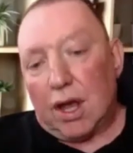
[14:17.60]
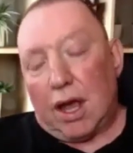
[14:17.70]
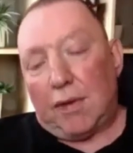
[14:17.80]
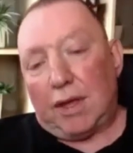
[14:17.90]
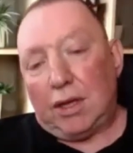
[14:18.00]

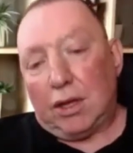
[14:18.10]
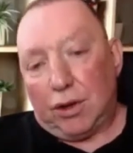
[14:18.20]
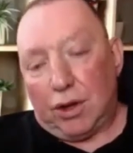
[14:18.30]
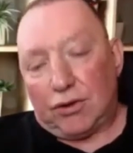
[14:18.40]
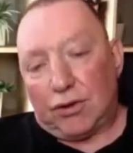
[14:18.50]
and then you
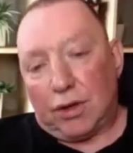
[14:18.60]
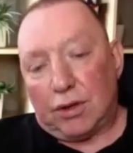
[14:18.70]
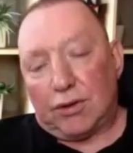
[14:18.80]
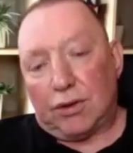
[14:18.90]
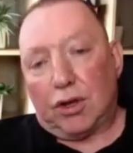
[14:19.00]
learn to,
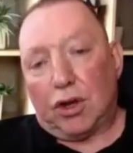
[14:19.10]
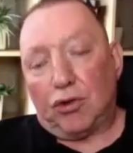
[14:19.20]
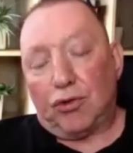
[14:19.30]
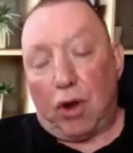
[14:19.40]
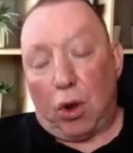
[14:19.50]
to
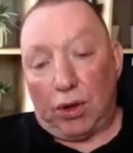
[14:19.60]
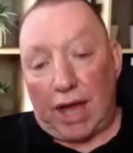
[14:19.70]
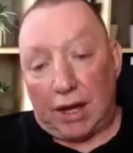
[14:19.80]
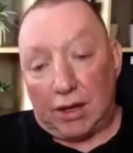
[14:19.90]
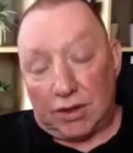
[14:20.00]
control
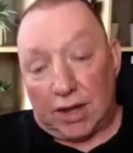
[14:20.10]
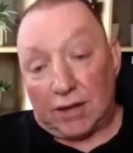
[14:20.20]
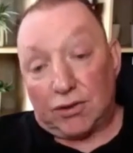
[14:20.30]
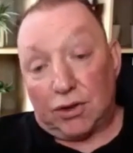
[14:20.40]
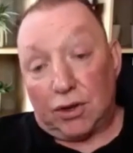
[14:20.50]
the energy
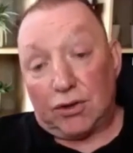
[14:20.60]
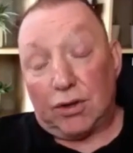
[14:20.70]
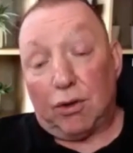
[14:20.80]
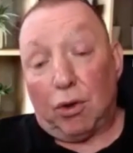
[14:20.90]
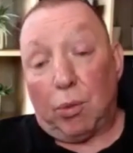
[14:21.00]
that's
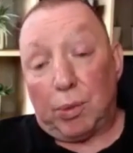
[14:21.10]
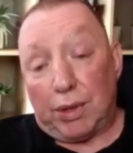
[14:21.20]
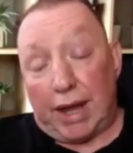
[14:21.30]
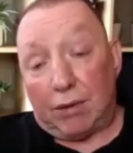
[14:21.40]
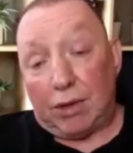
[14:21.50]
surging up
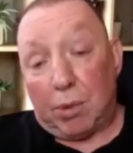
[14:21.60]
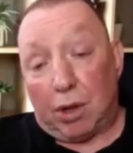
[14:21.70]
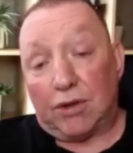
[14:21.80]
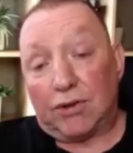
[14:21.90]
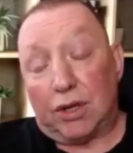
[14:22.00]
and down your
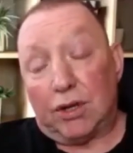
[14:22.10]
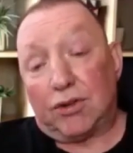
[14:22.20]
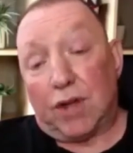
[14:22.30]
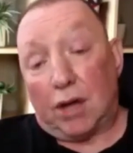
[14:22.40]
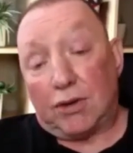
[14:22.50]
body. So you
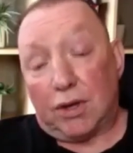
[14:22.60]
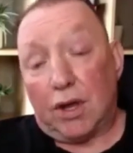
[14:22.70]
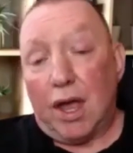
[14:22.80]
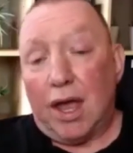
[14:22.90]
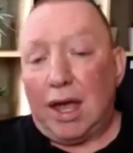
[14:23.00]
start to
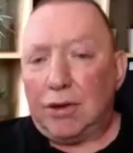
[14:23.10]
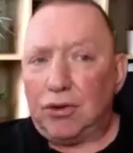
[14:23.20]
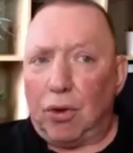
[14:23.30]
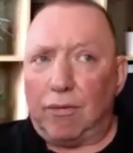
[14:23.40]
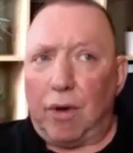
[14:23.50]

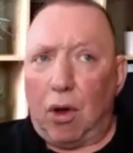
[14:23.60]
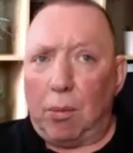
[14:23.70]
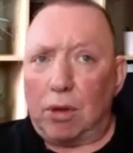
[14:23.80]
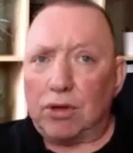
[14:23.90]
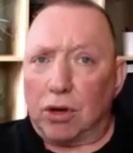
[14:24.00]
sort of
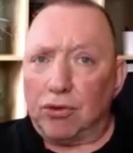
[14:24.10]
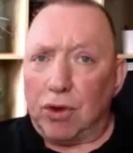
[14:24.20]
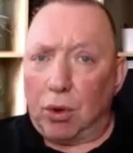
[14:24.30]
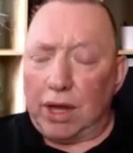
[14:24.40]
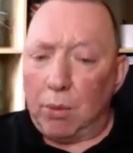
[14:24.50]
almost
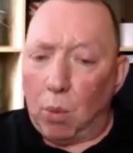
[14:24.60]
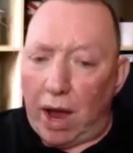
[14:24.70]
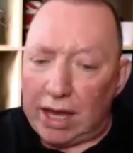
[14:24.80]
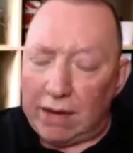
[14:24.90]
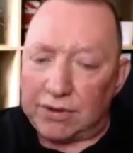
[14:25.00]
control it in
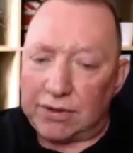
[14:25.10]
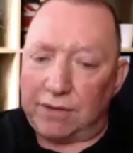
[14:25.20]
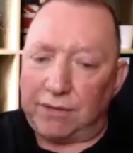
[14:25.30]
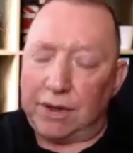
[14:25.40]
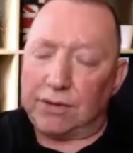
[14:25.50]
waves as
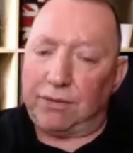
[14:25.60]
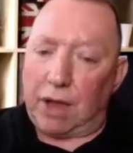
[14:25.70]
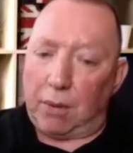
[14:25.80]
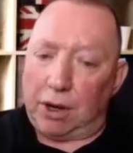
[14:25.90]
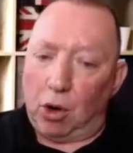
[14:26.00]
if it's
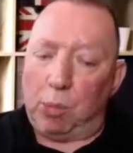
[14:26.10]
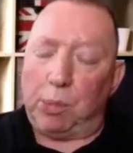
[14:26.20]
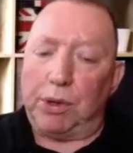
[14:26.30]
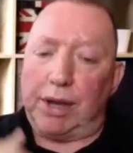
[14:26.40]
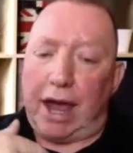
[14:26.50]
flowing up
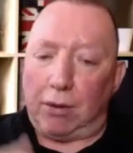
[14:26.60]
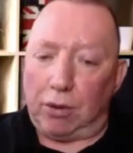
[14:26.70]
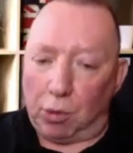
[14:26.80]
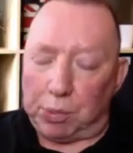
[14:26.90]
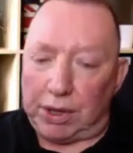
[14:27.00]
and down
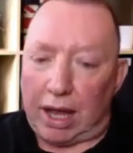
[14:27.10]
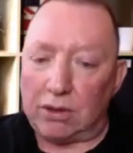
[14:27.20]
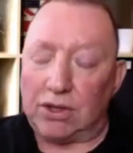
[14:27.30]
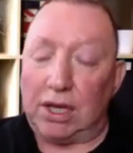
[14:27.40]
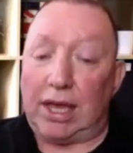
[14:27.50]
and up and down.
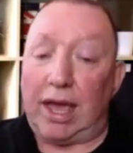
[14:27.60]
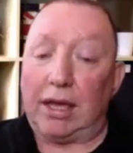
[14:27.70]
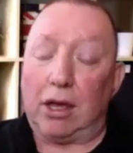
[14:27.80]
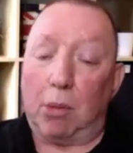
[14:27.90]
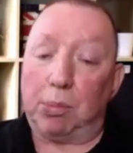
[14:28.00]
So you
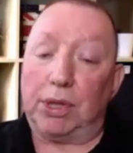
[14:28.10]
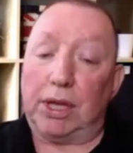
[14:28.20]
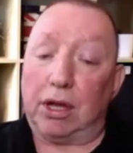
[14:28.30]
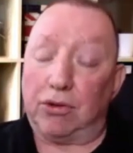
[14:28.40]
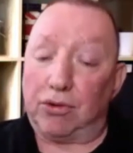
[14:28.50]
gain
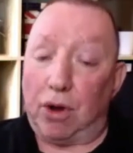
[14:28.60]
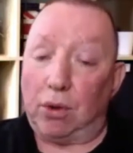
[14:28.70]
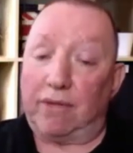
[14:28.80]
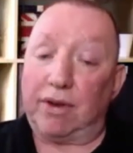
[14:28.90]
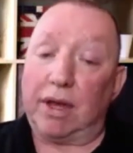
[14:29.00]
complete
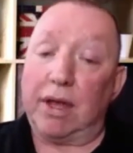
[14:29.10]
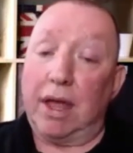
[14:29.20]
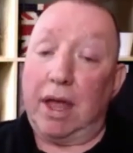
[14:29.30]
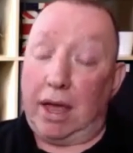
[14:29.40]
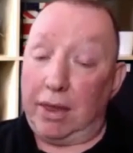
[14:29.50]
control of it.
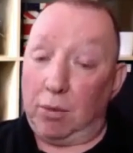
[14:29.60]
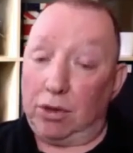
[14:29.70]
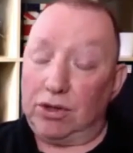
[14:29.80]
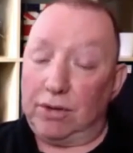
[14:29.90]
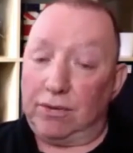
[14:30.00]
And then
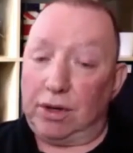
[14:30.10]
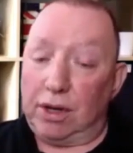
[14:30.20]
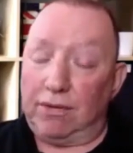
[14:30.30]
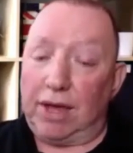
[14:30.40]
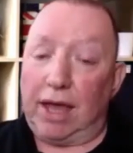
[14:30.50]
once you've,
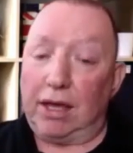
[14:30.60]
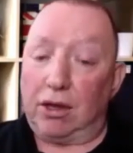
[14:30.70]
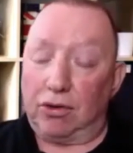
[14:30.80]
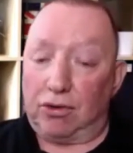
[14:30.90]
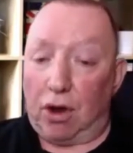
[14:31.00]
you've gained
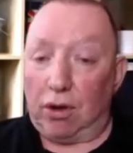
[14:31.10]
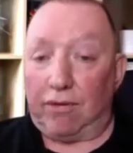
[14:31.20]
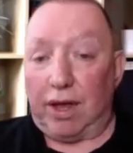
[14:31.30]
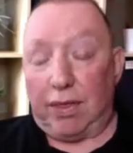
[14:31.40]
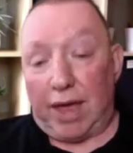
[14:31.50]
control
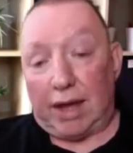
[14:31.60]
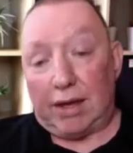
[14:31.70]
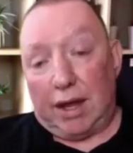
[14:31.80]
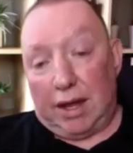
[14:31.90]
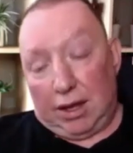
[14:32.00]
of it,
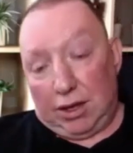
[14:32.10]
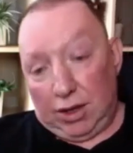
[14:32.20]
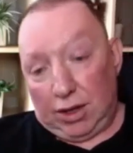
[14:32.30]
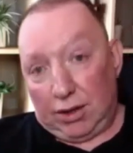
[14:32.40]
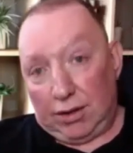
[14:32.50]
then
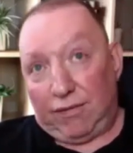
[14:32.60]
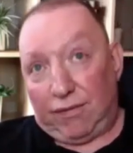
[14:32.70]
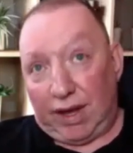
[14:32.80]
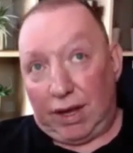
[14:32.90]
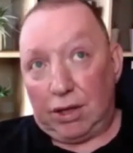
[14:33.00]
you can
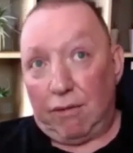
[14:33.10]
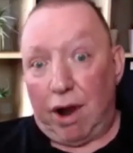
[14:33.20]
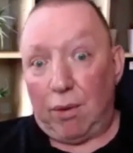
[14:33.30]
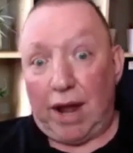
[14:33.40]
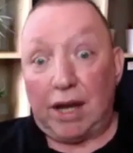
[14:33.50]
feel your
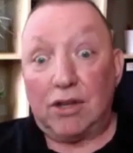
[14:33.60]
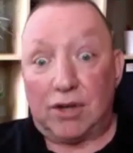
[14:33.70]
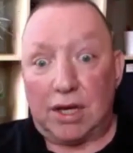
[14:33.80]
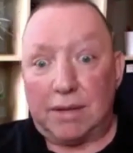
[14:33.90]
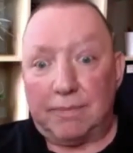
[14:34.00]
own
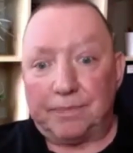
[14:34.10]
energy.